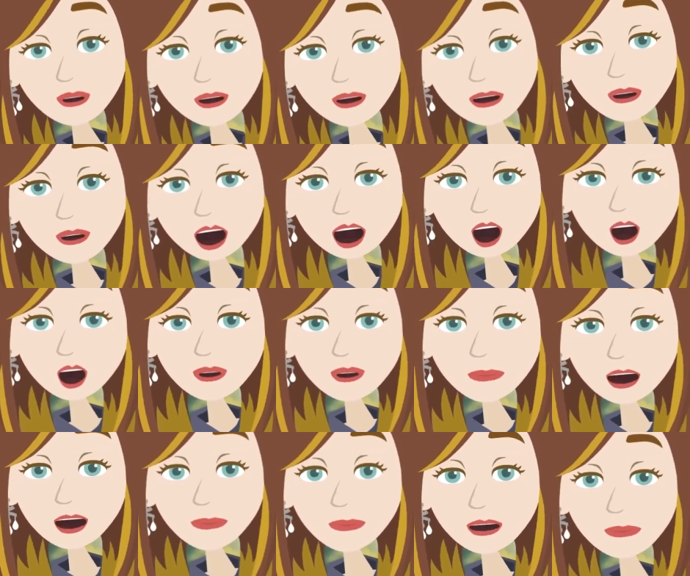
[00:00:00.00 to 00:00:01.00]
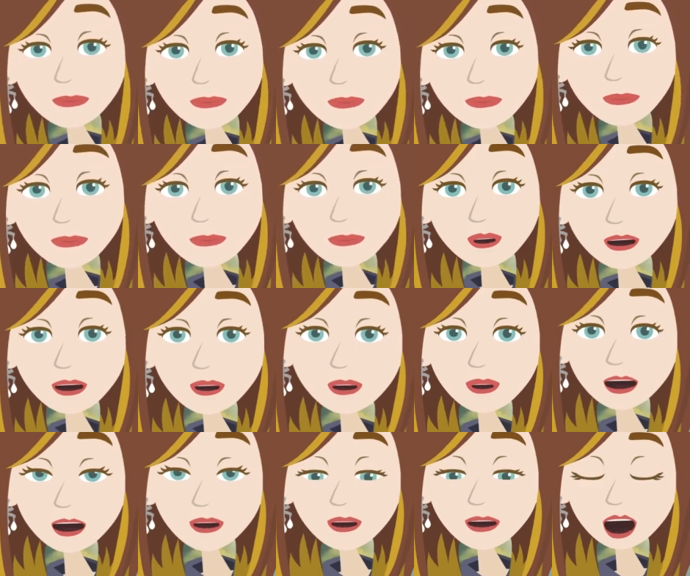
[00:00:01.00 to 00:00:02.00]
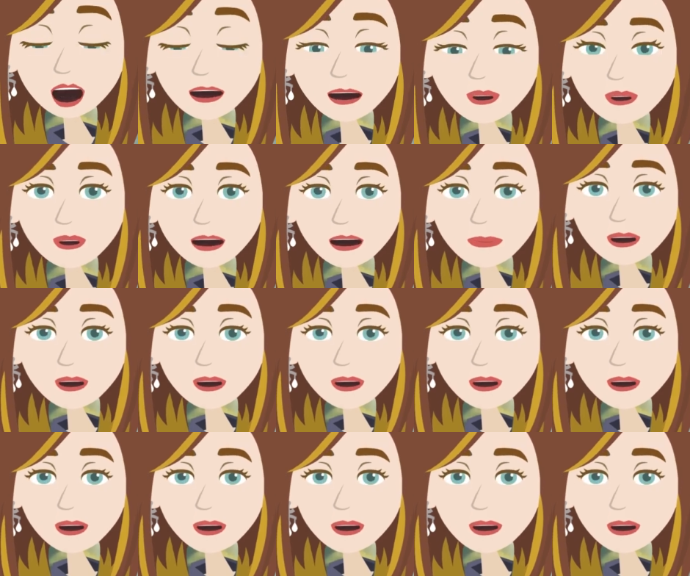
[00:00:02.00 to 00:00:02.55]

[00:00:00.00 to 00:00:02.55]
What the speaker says: The ride is it. There is no